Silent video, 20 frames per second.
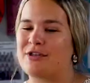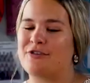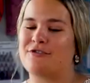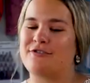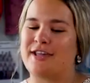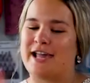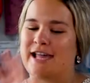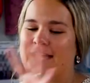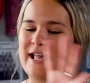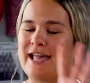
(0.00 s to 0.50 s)
the
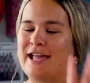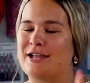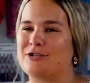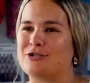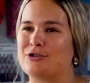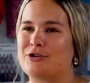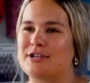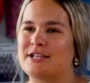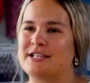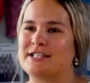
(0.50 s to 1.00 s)
create
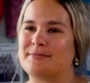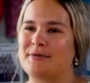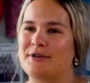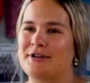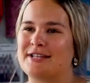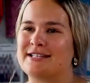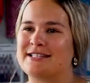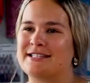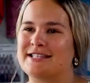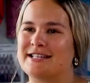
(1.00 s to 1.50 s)
hands on
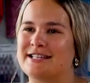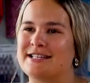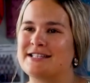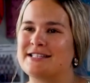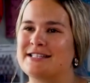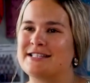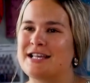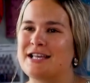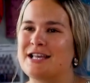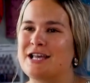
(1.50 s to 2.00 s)

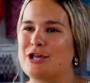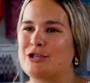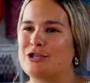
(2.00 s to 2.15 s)
experiences,